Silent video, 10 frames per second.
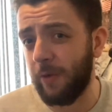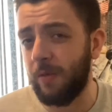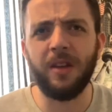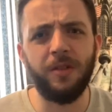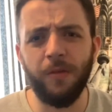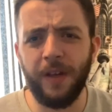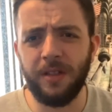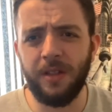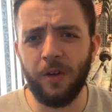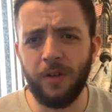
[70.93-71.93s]
Arsenal versus
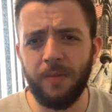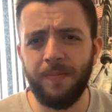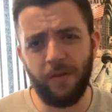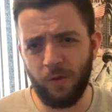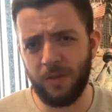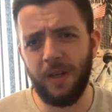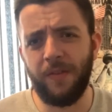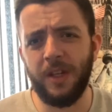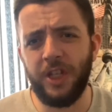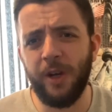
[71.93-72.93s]
Tottenham. Of course, they've got
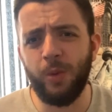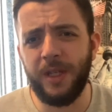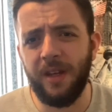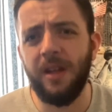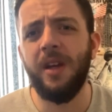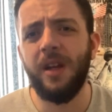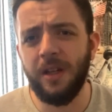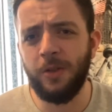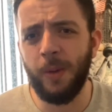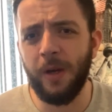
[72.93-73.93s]
Chelsea as
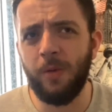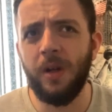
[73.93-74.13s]
well.